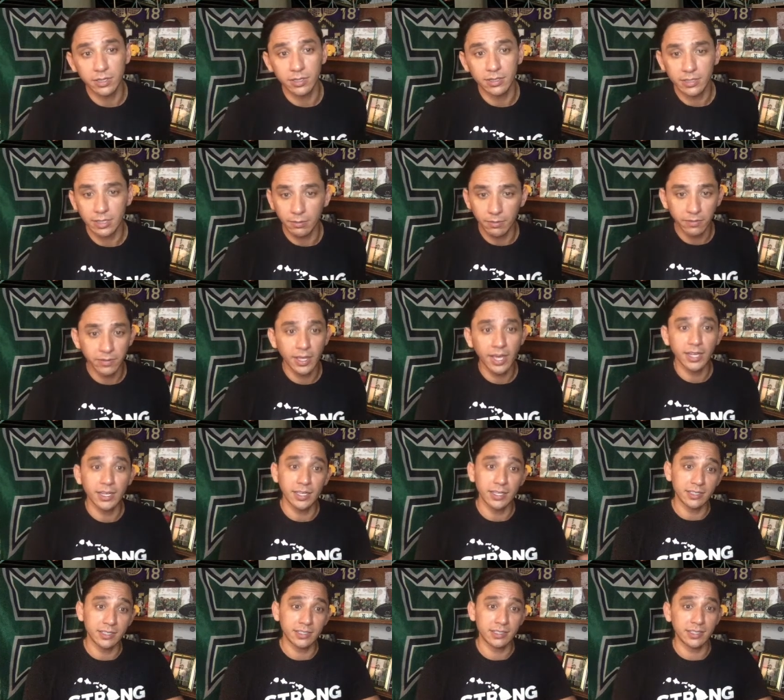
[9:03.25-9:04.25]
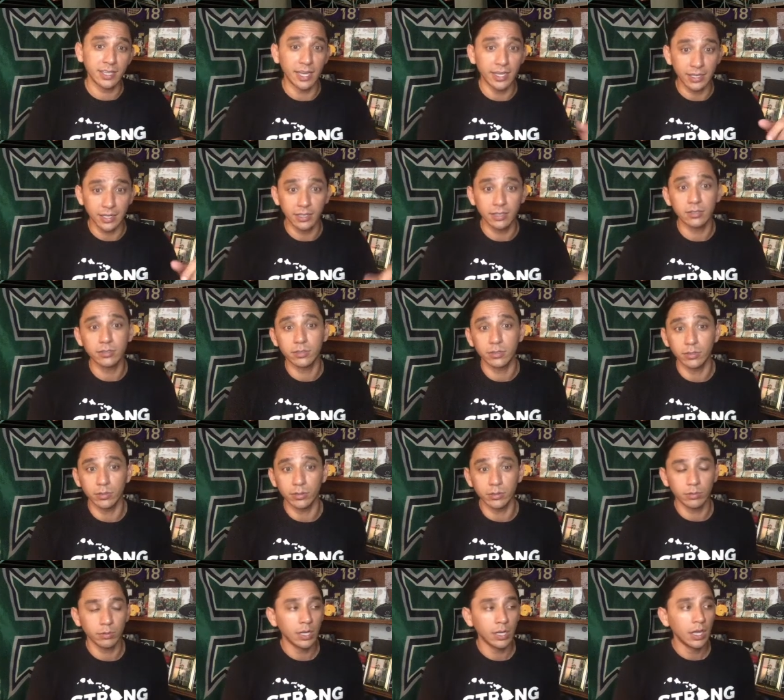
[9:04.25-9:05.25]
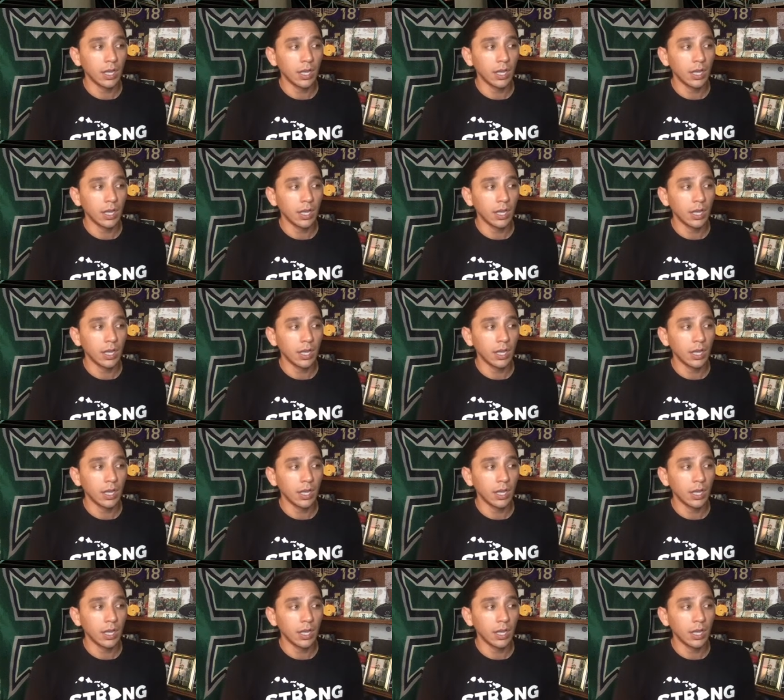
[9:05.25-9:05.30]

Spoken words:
Some of that is tied into